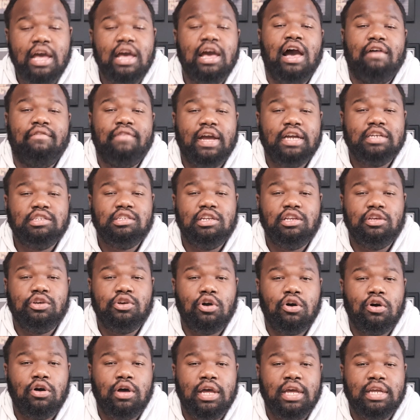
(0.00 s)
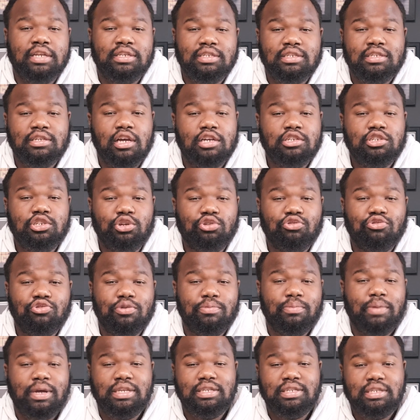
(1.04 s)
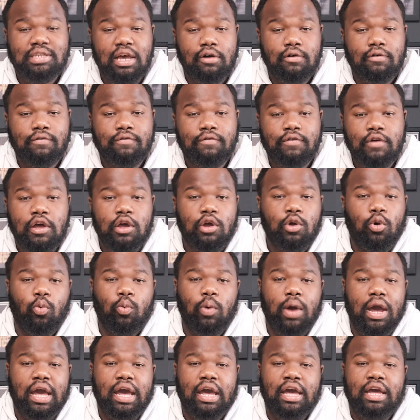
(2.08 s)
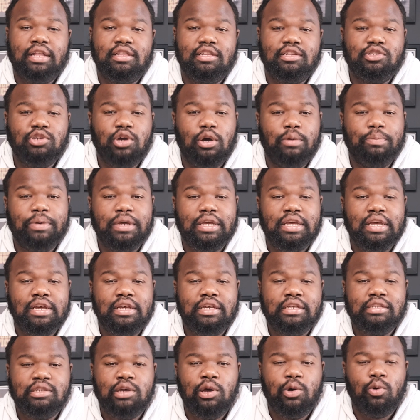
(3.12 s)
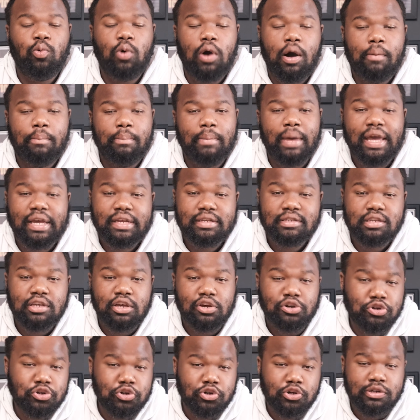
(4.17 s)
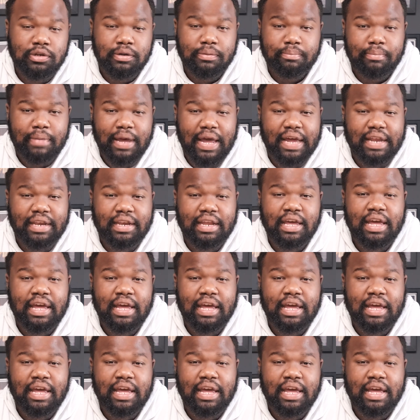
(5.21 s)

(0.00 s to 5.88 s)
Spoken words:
I've actually got a discussion group myself where the topic is what makes a good man.